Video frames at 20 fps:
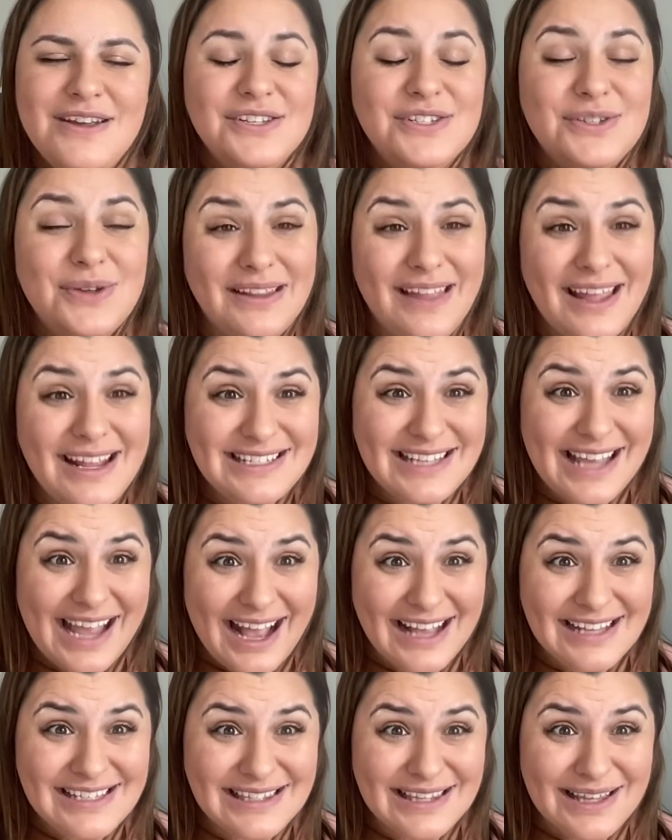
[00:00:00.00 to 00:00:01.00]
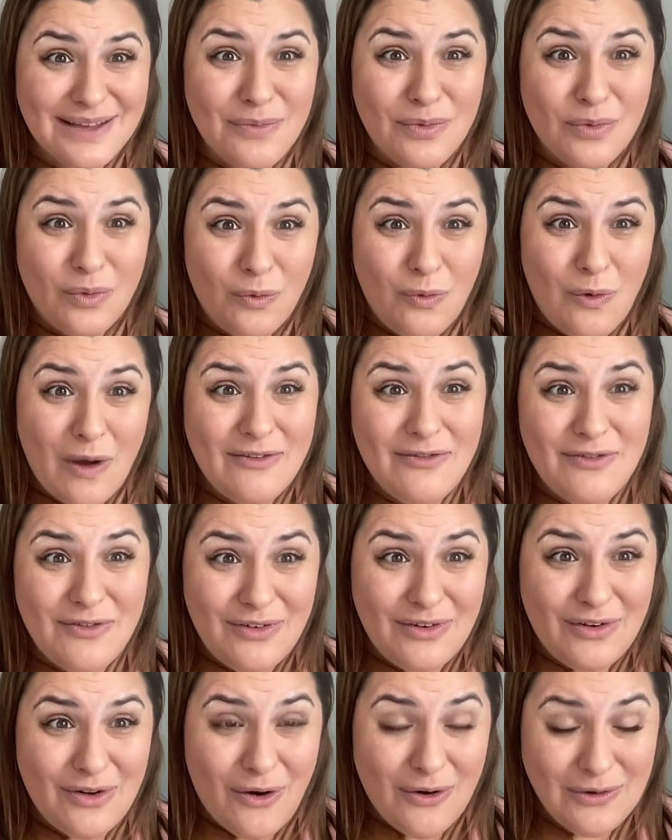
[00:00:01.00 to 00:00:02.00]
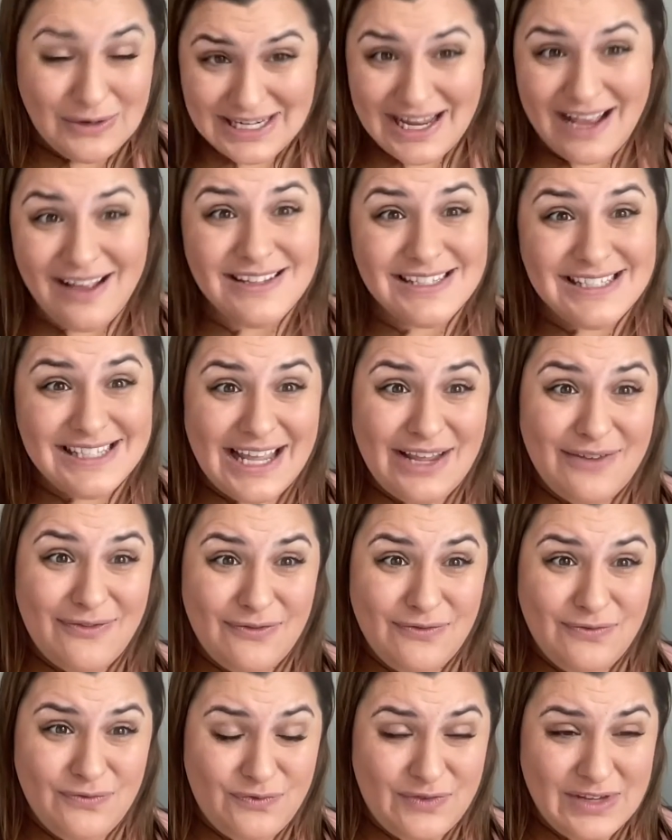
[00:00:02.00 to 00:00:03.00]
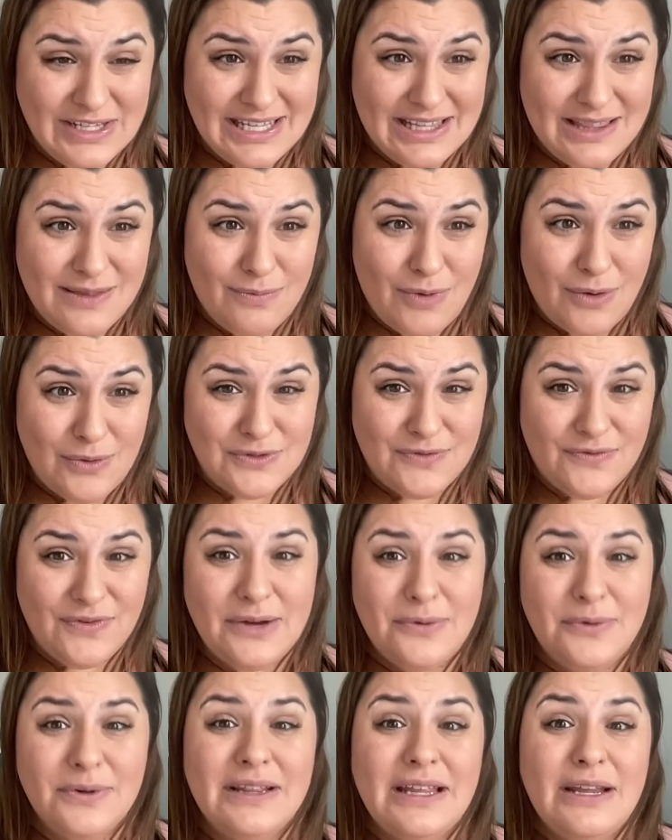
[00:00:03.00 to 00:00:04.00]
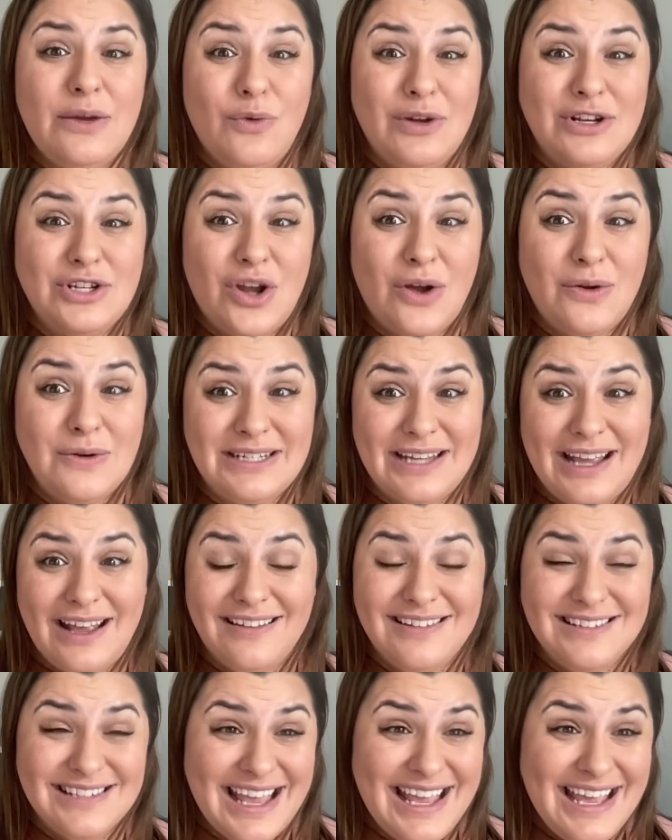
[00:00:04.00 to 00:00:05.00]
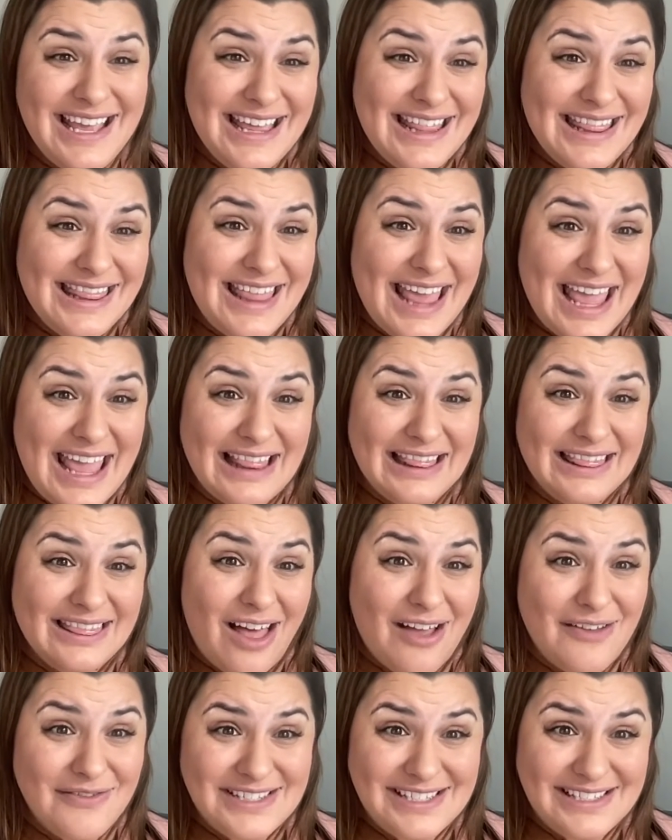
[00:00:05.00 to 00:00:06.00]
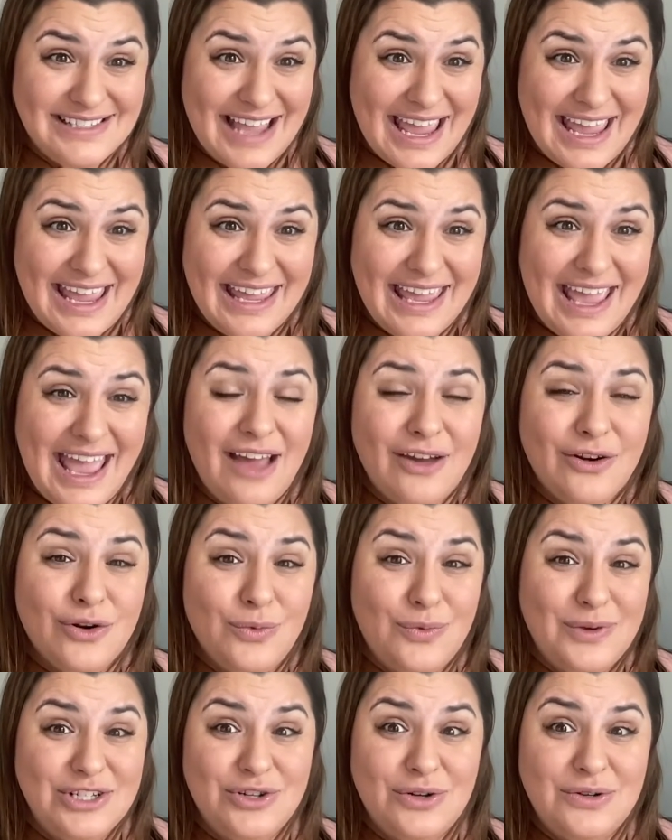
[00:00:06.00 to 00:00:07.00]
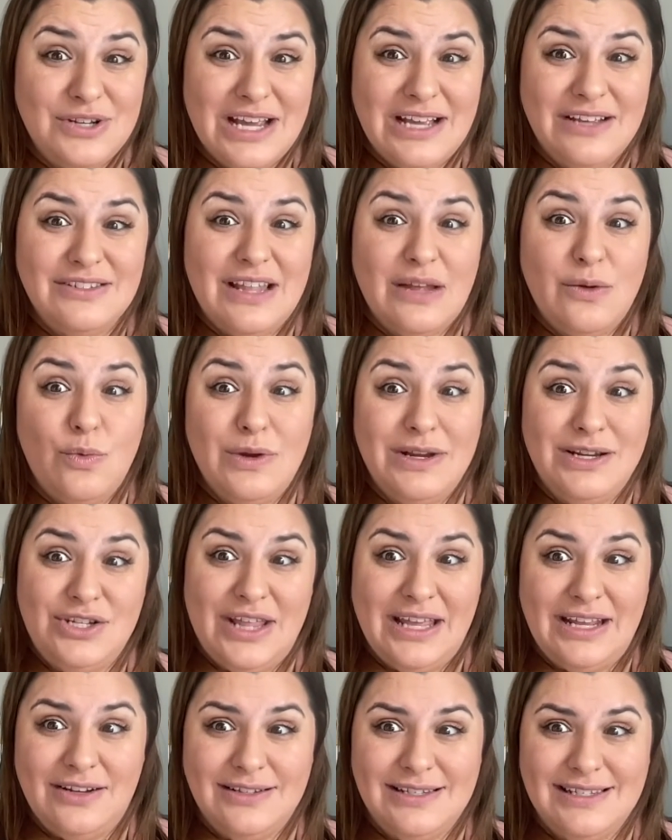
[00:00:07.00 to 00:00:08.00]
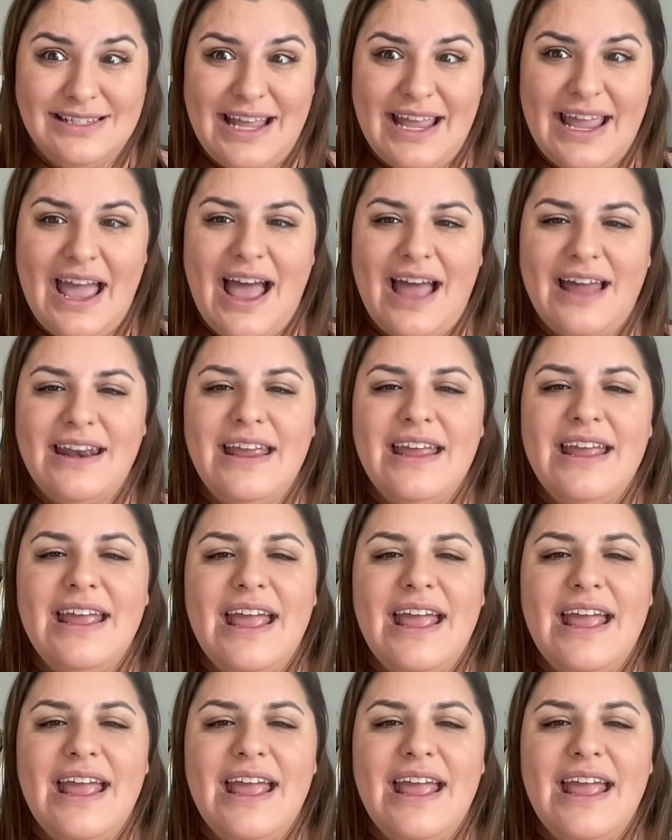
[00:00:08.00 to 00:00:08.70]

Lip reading: So I like to ask them what hotels they visit most frequently, which hotels they love staying at, or which hotels they wish they could stay at.